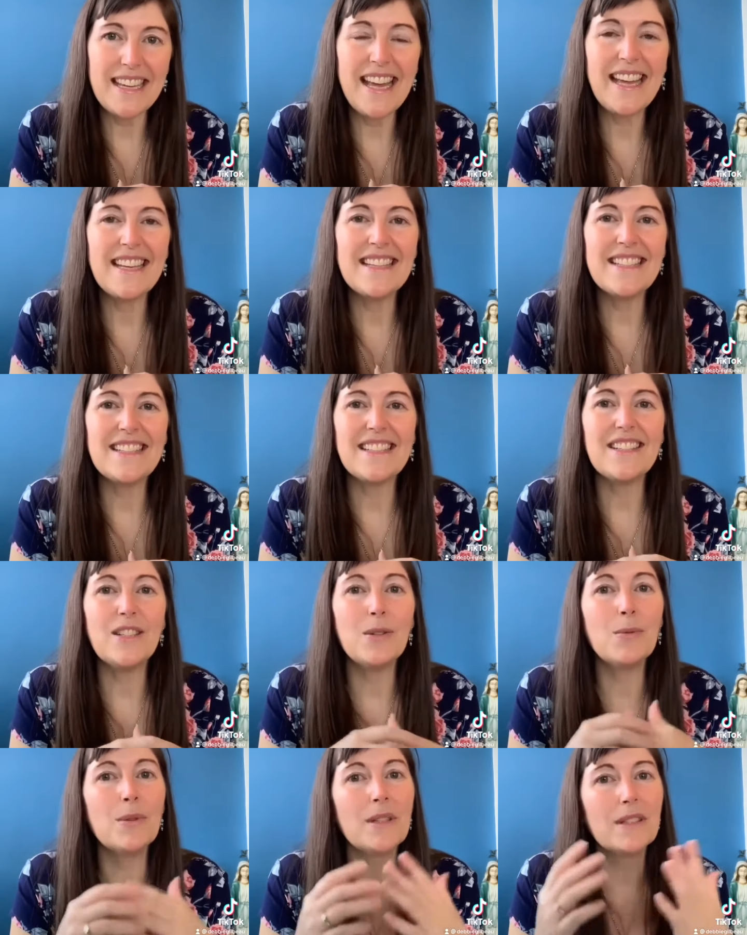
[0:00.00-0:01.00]
and
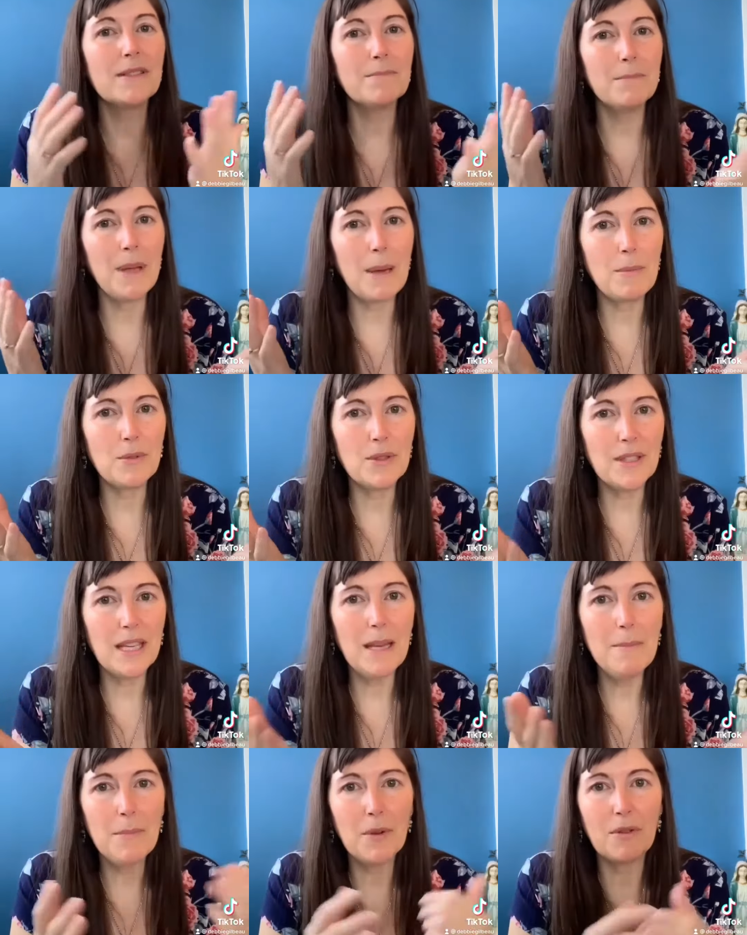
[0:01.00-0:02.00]
you will be able to
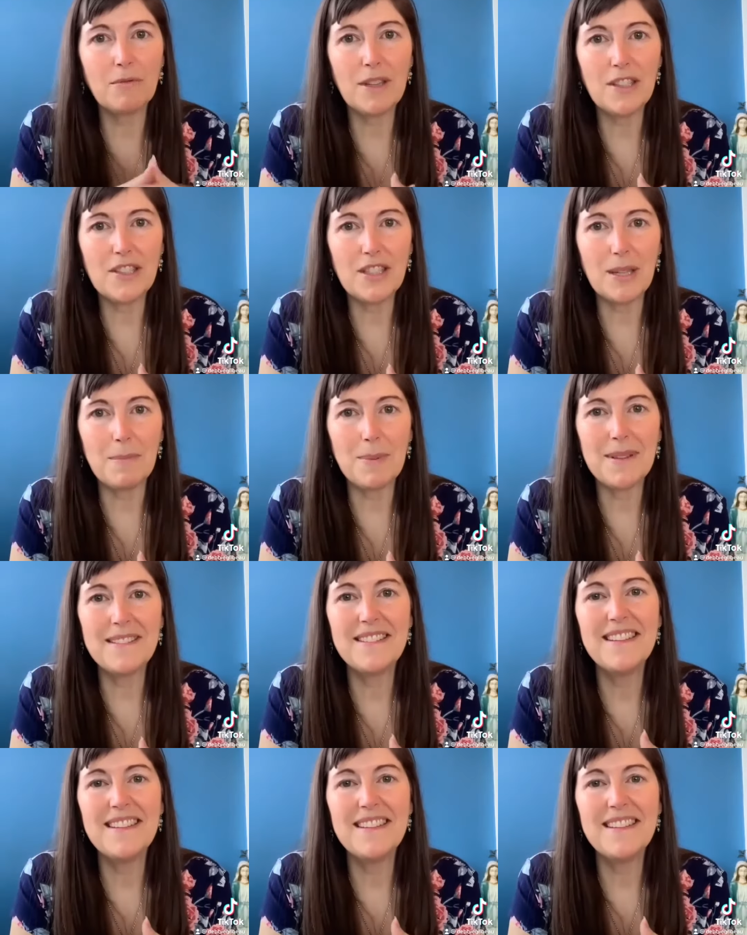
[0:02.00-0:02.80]
keep your friendship.